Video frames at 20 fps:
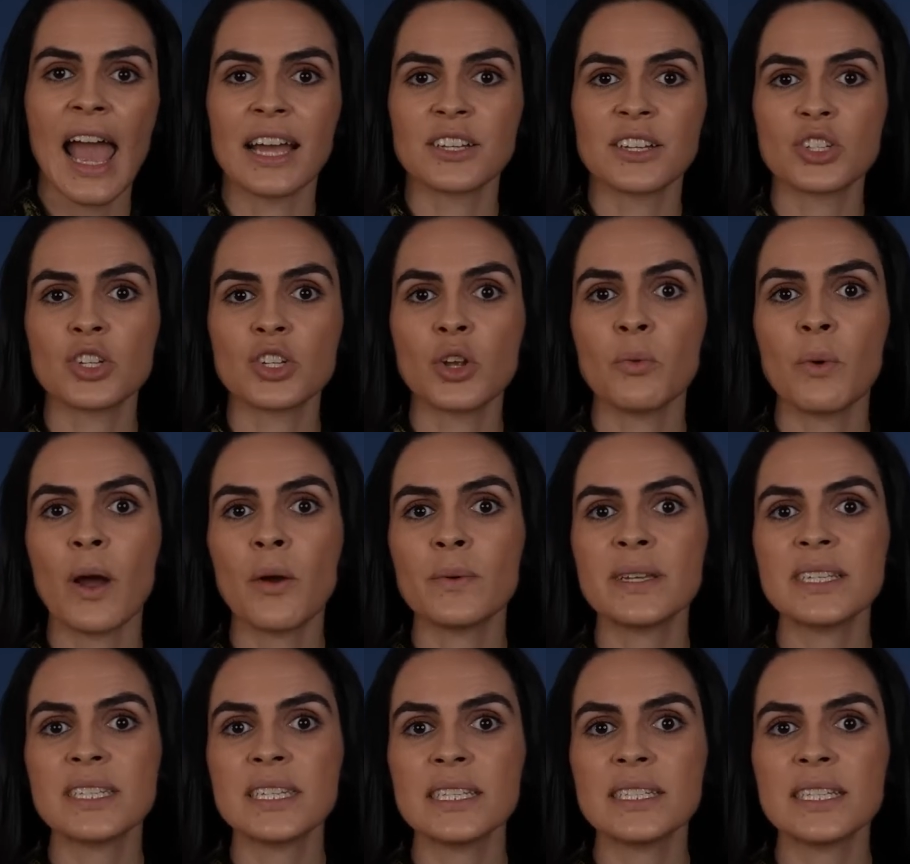And so what
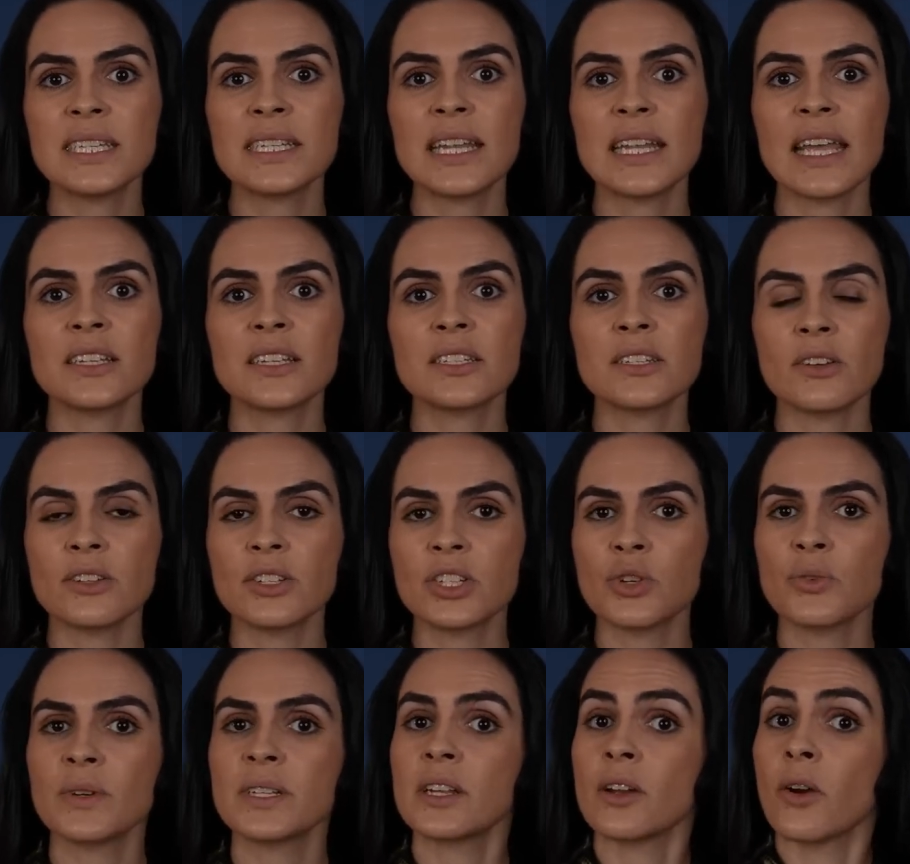we see today is
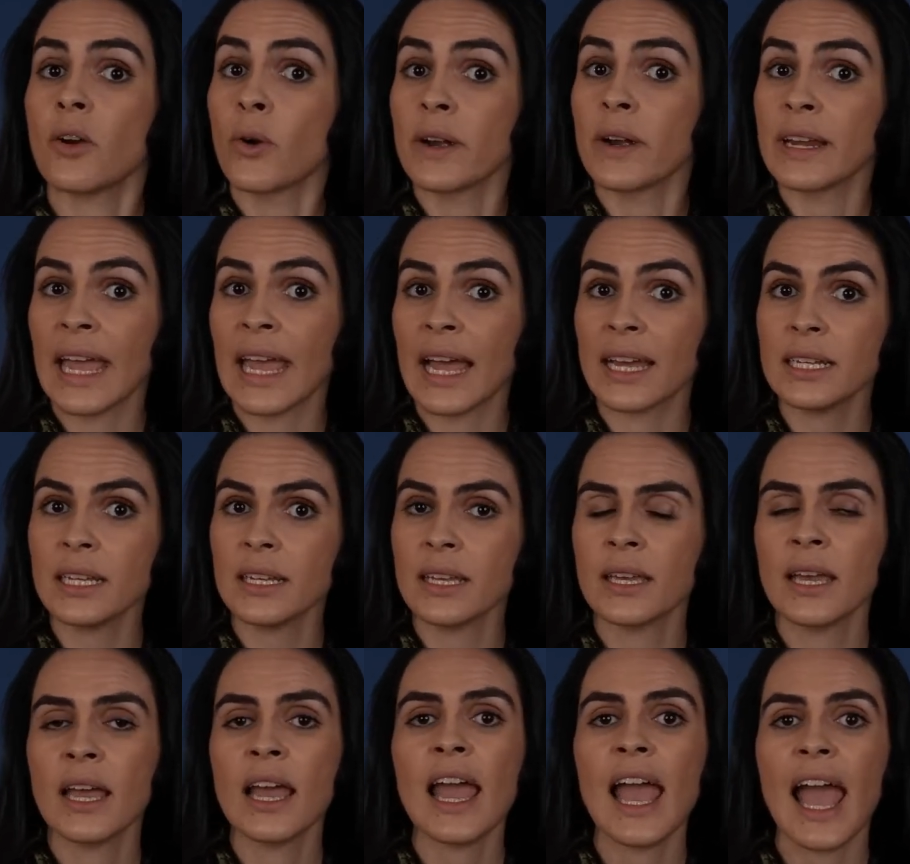also an
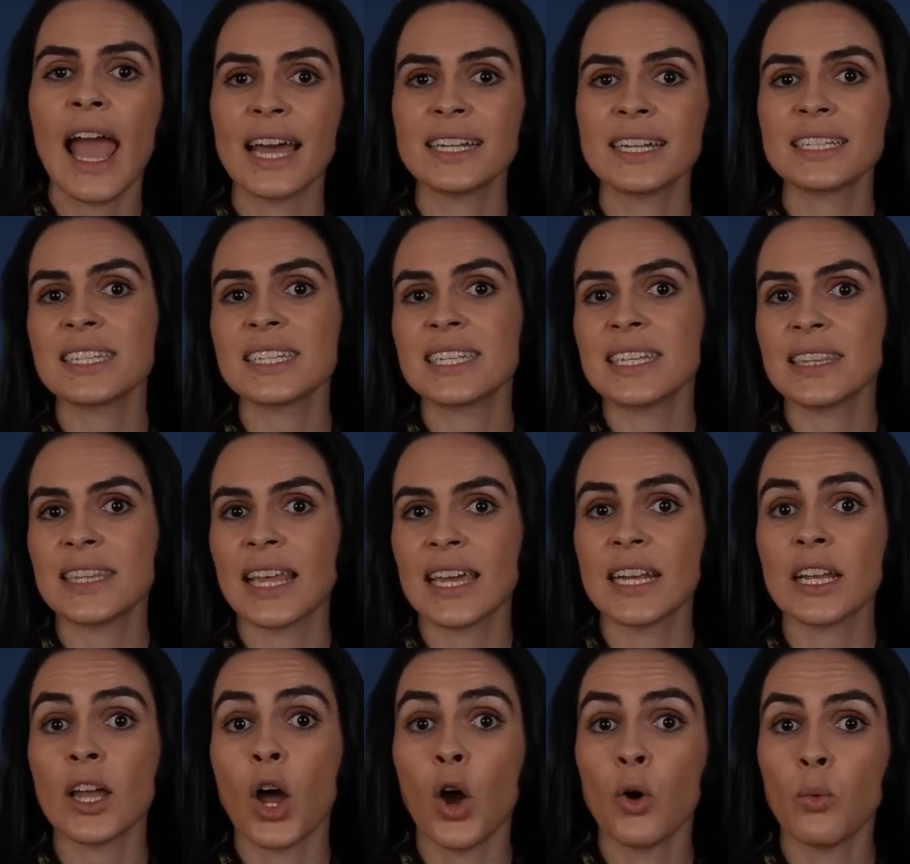organic and a
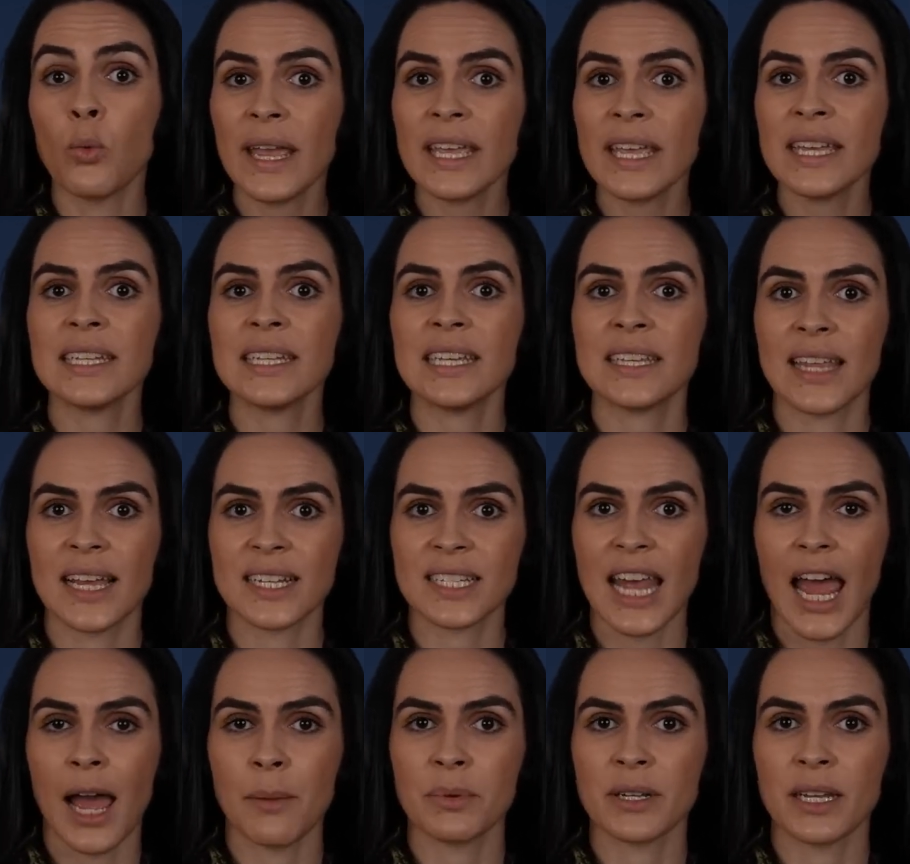synthetic awakening that's
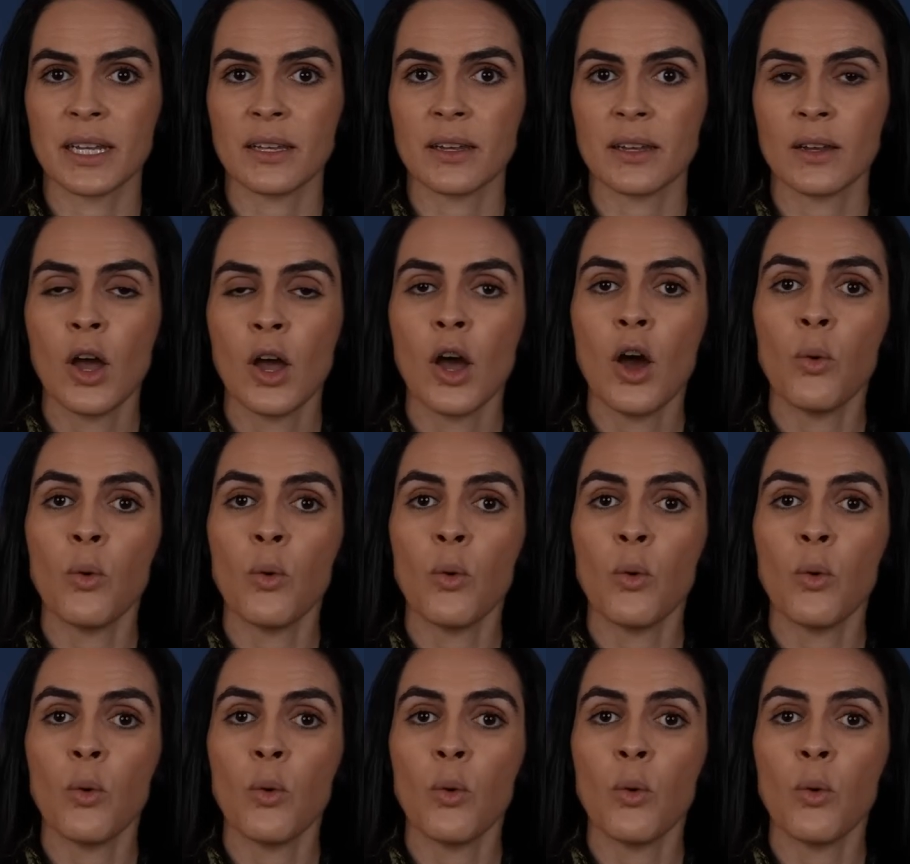happening.